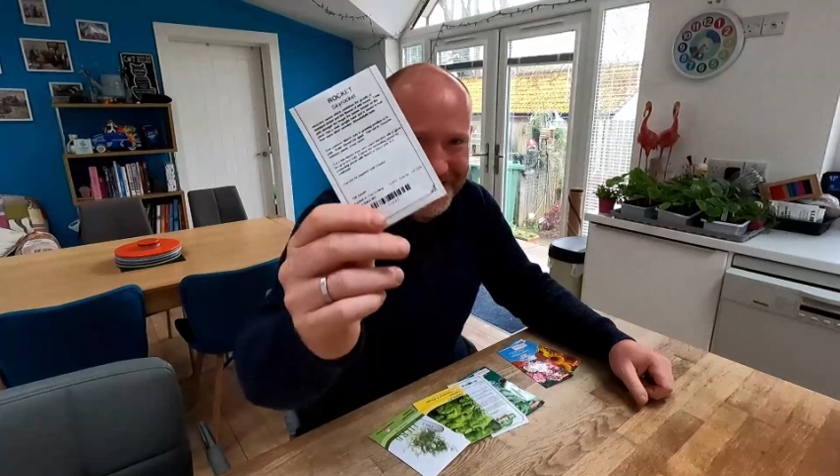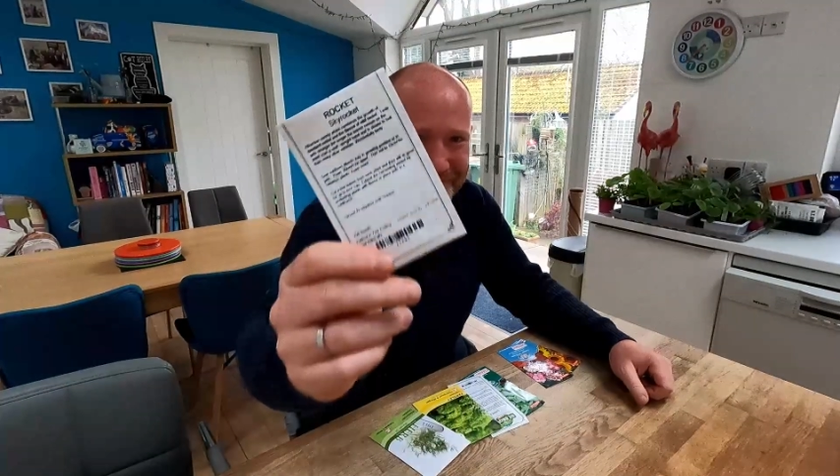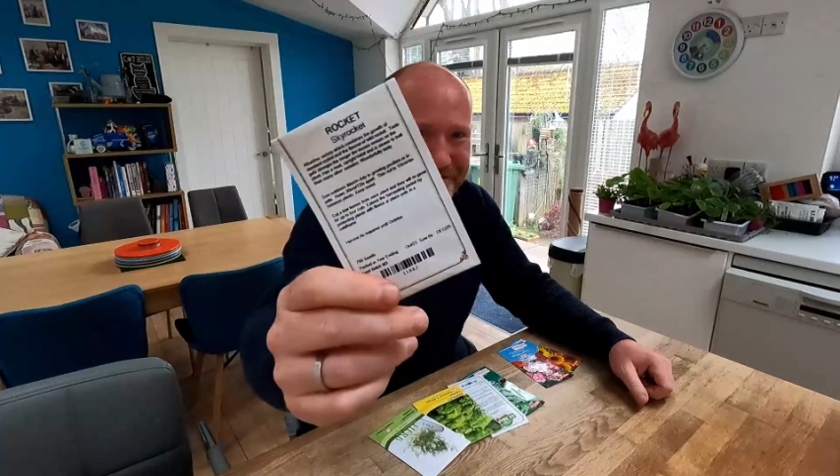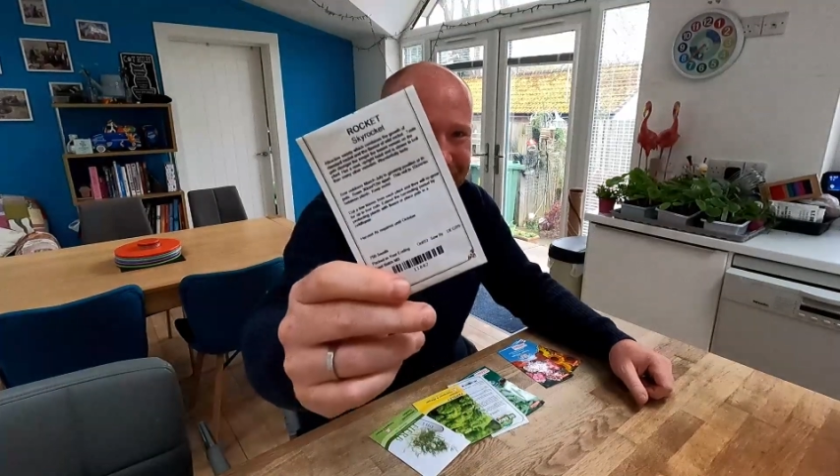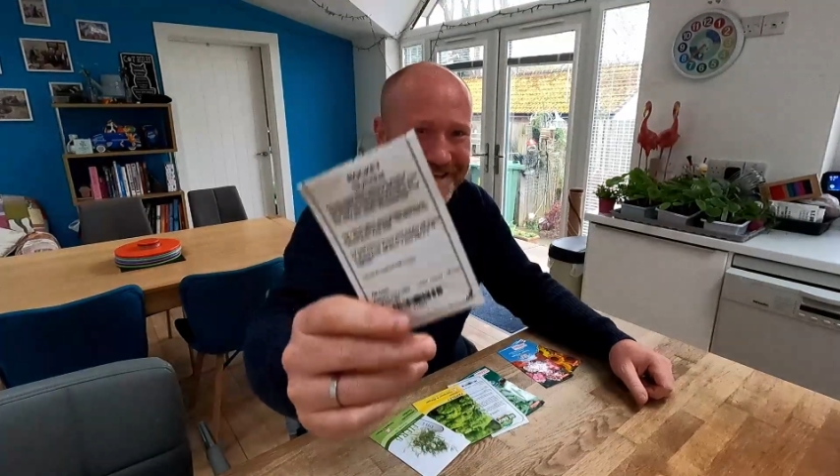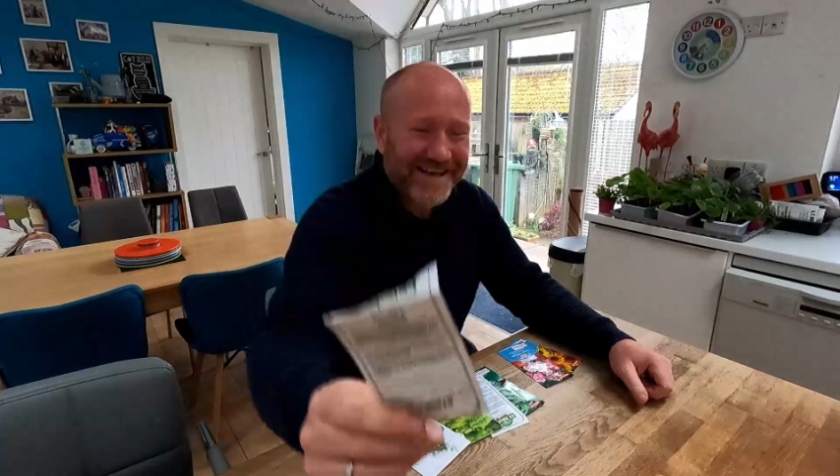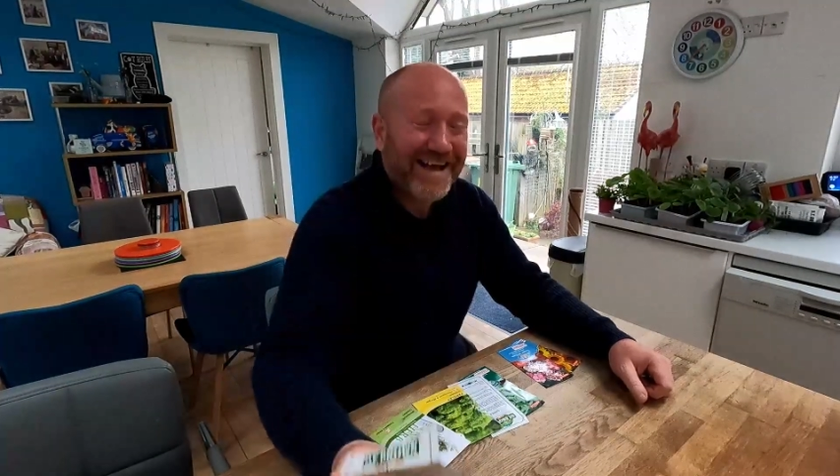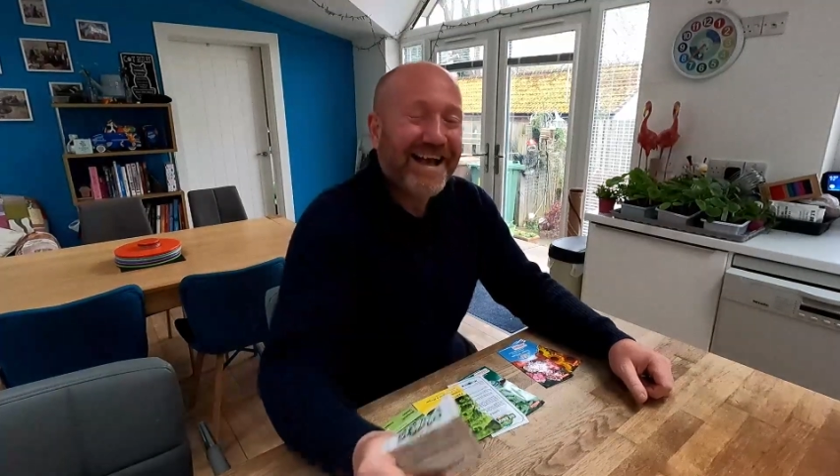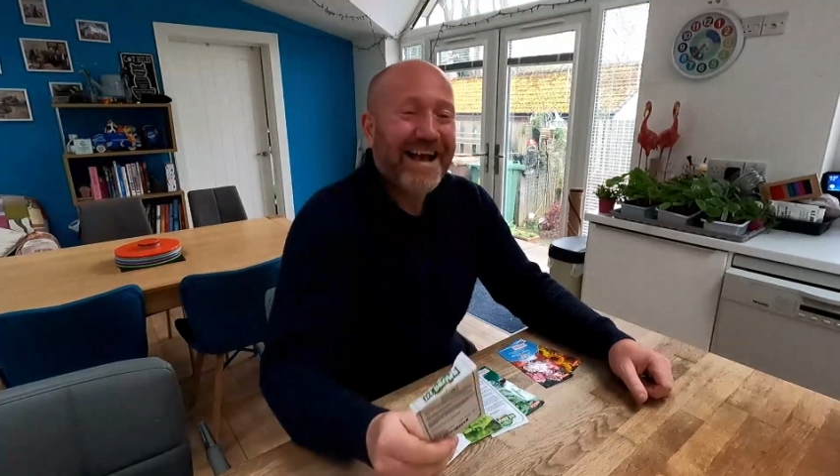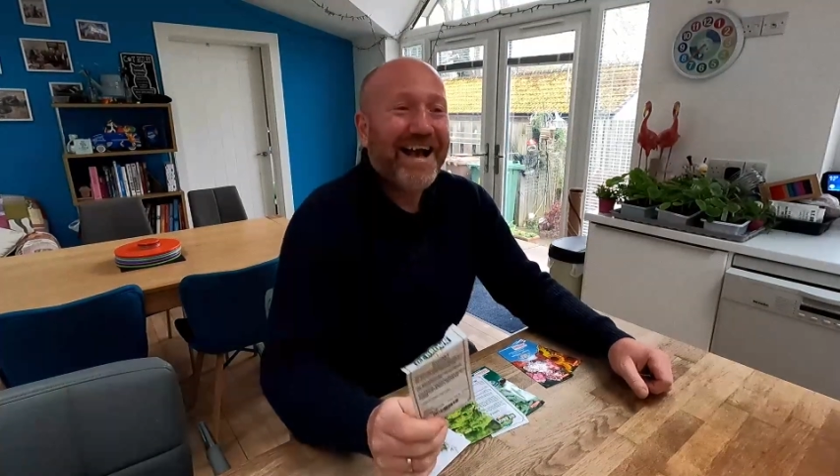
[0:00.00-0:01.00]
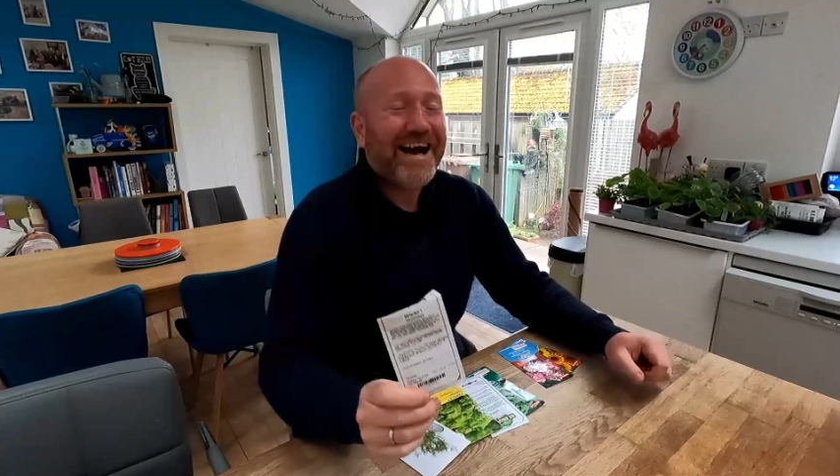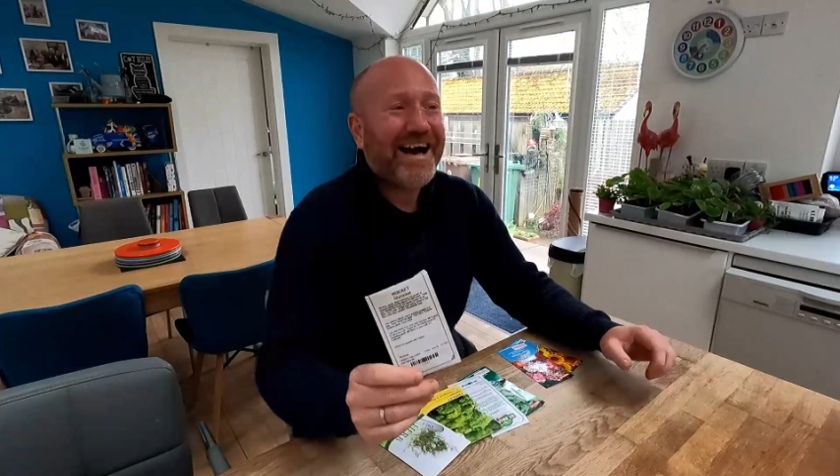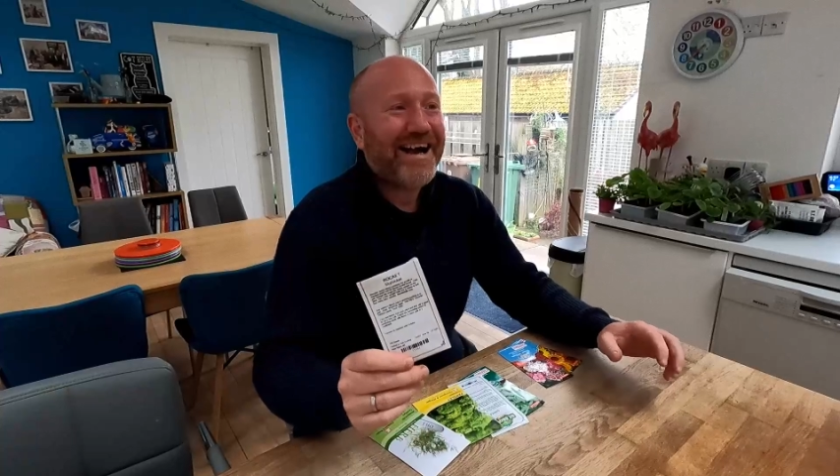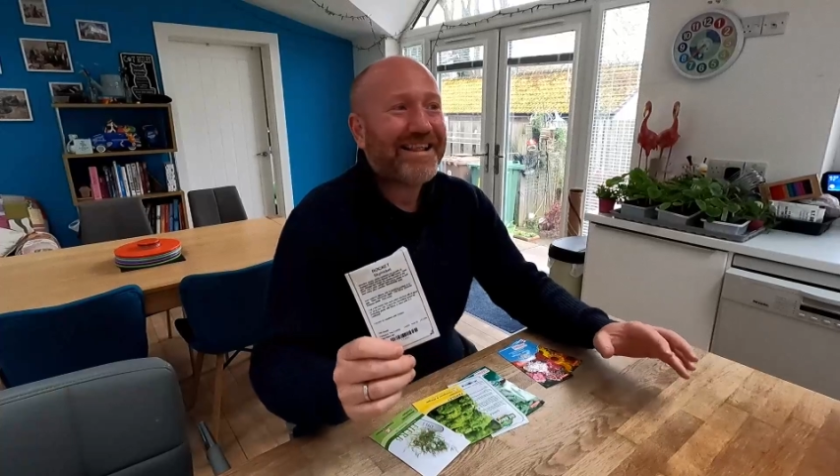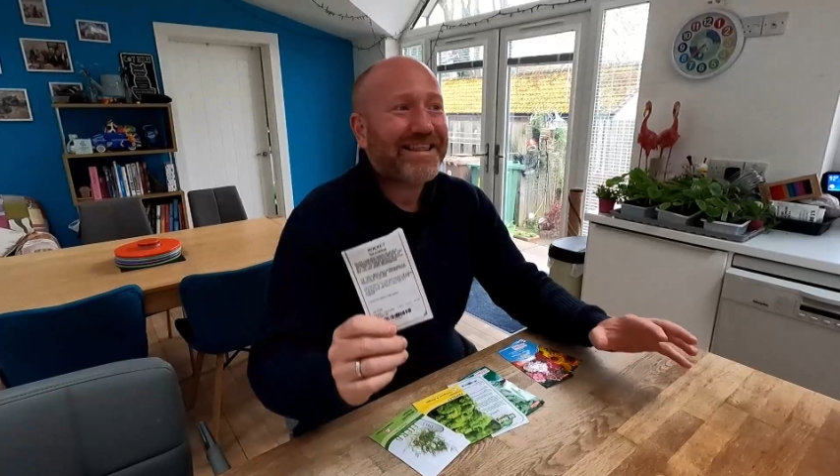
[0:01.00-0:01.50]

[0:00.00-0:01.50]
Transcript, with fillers: The Rocket, uh,